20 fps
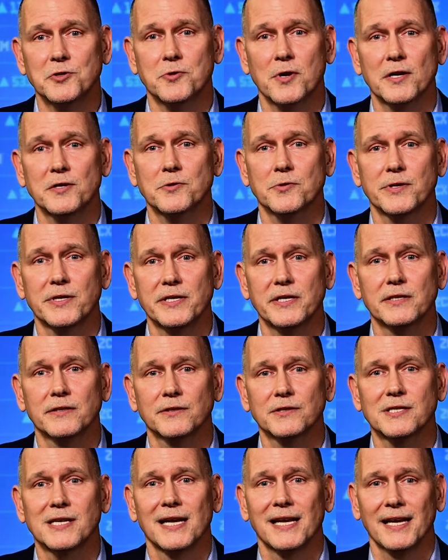Treasury
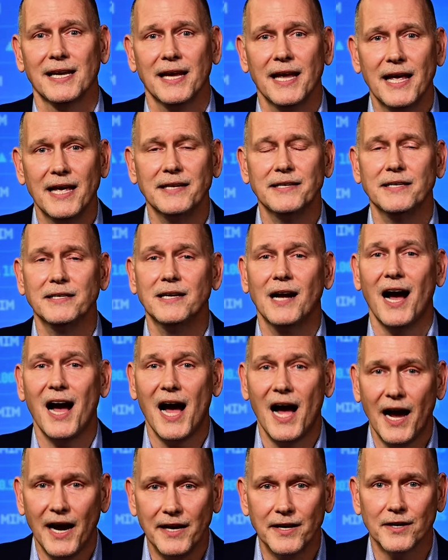yields ended
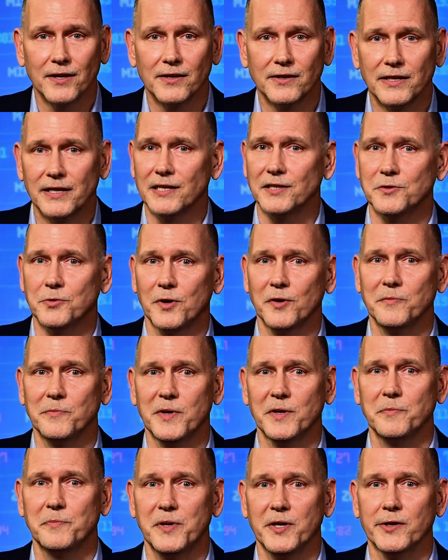higher in a
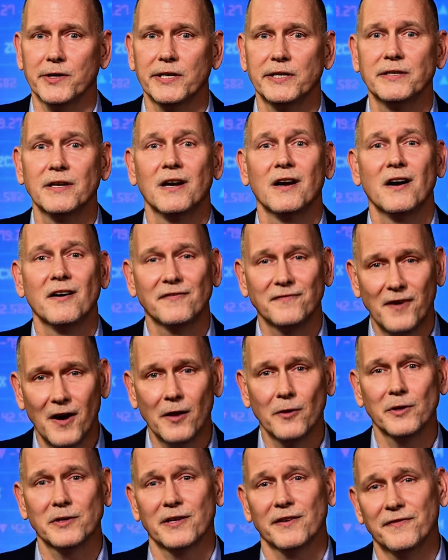12-month period
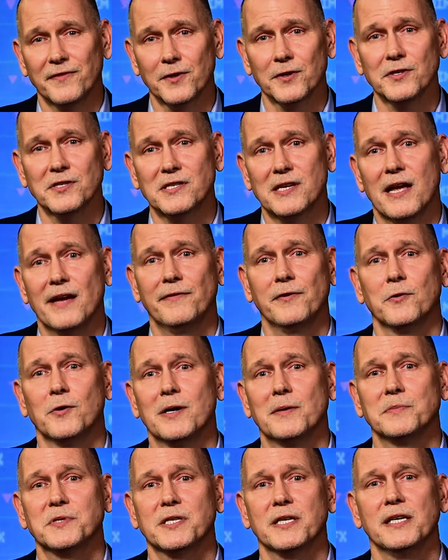following the first
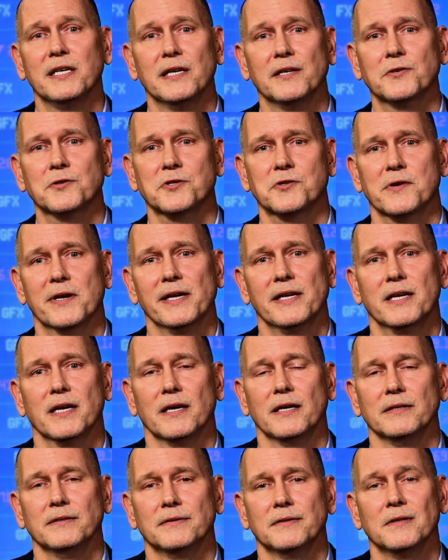FOMC interest rate
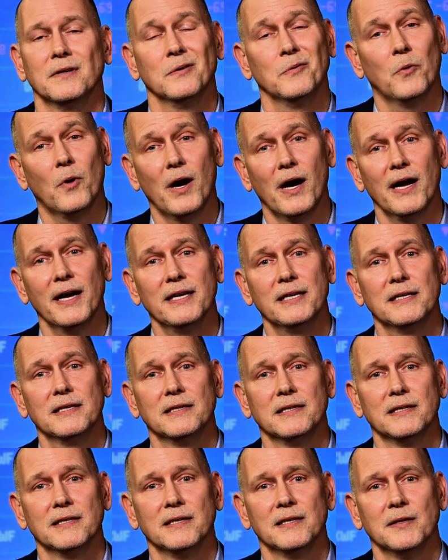cut. Why?
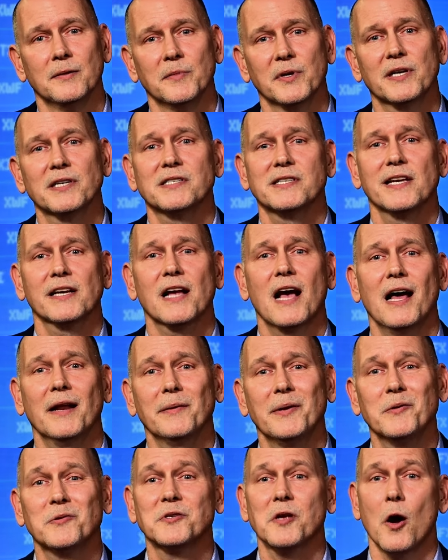Because the
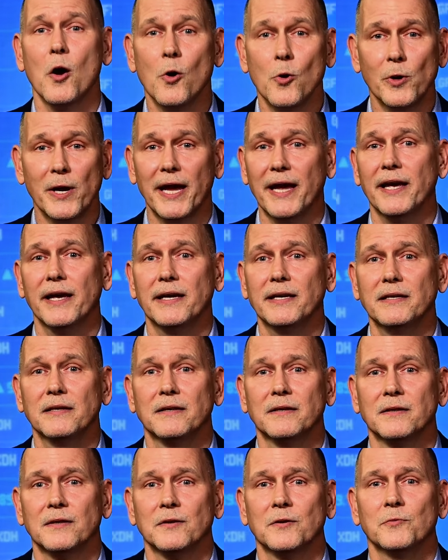economy was okay
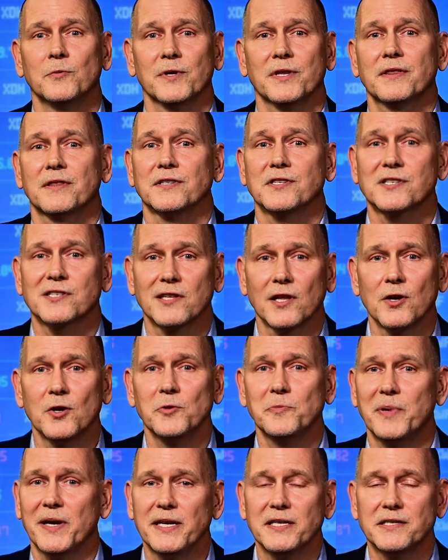with the
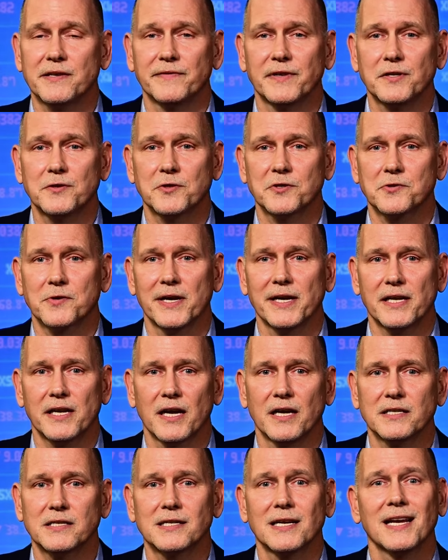slowed pace of interest rate
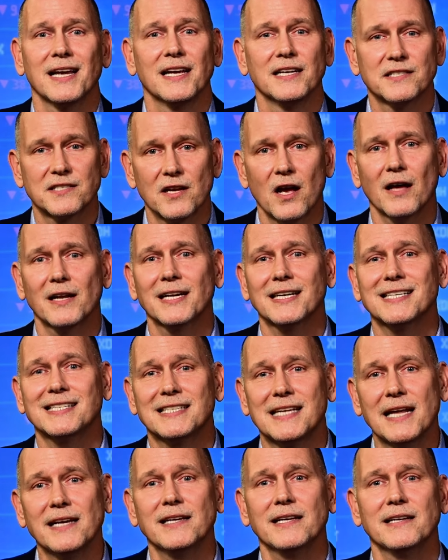cuts and saw an
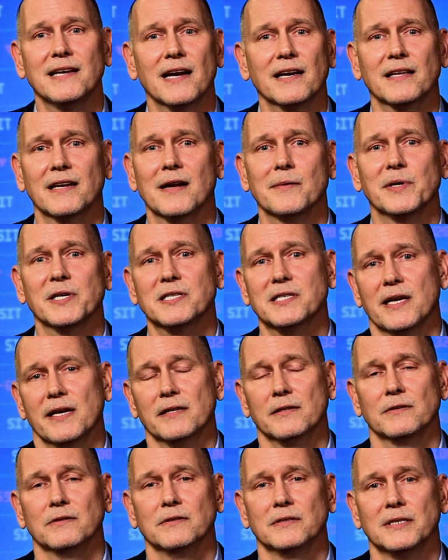extended economic
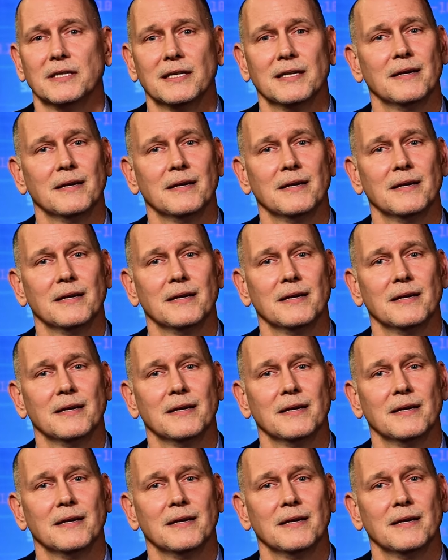cycle.